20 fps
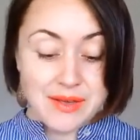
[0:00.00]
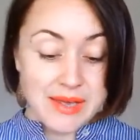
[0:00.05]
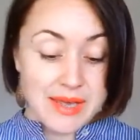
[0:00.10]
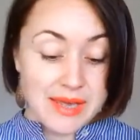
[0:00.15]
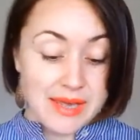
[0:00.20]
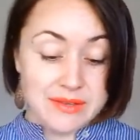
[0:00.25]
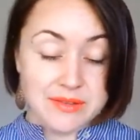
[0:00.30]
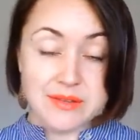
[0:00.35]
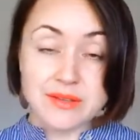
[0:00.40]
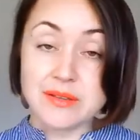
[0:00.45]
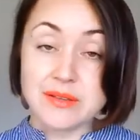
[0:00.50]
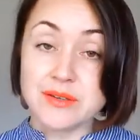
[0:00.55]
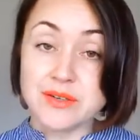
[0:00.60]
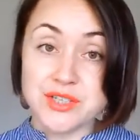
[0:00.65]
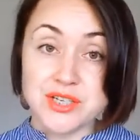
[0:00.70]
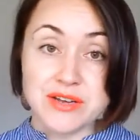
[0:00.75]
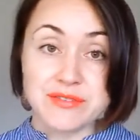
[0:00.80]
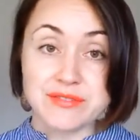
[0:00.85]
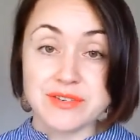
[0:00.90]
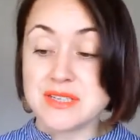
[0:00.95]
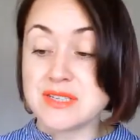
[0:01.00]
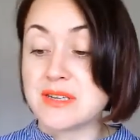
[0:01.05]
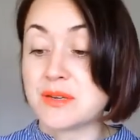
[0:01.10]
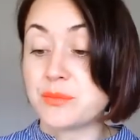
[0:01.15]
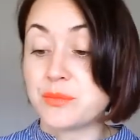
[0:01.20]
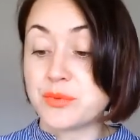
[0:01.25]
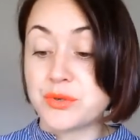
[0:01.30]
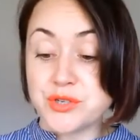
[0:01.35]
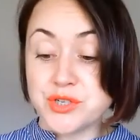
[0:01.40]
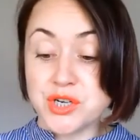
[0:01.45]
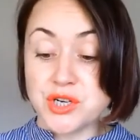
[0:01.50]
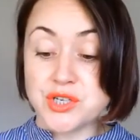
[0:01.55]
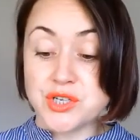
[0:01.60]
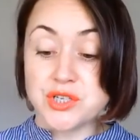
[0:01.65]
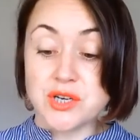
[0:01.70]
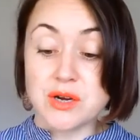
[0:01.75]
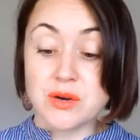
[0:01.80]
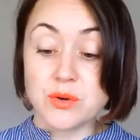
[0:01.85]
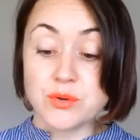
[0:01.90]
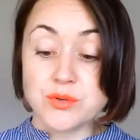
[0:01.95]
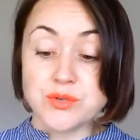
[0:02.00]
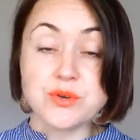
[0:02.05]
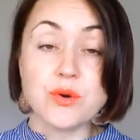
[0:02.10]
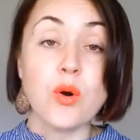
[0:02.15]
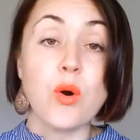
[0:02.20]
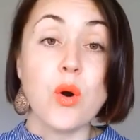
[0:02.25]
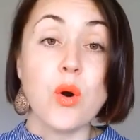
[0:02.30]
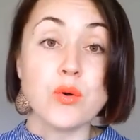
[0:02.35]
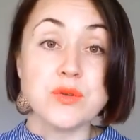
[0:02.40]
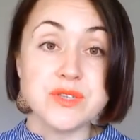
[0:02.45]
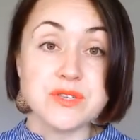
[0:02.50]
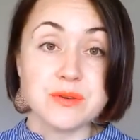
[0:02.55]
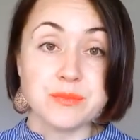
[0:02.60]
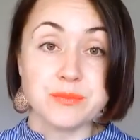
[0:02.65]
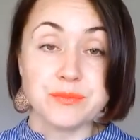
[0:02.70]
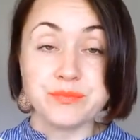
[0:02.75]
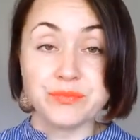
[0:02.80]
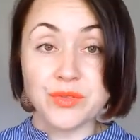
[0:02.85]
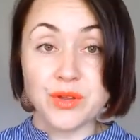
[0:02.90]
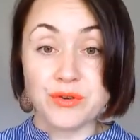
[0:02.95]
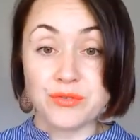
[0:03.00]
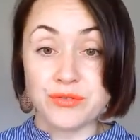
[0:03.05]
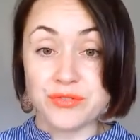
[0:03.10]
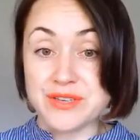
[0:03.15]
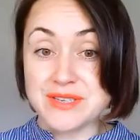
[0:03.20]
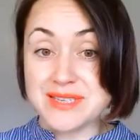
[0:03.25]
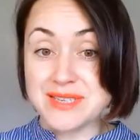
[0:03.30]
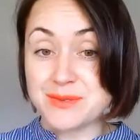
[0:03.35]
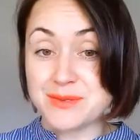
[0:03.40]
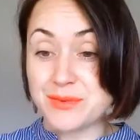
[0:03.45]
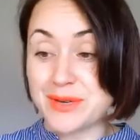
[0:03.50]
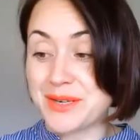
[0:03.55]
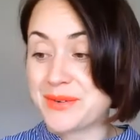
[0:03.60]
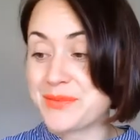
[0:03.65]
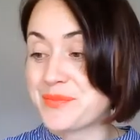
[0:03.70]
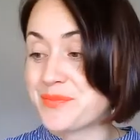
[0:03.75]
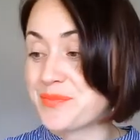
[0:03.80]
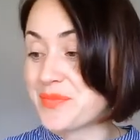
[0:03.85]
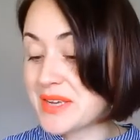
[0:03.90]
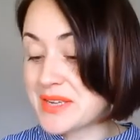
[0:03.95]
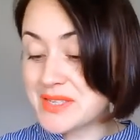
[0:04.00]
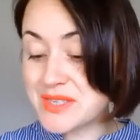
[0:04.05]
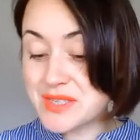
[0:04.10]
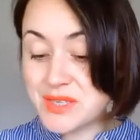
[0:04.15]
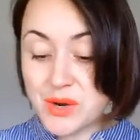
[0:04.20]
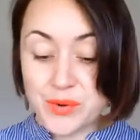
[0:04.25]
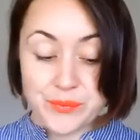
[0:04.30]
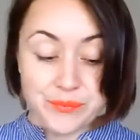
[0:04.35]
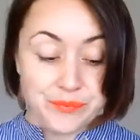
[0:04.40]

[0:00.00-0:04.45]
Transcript: And the longevity and projection are also awesome of this one. So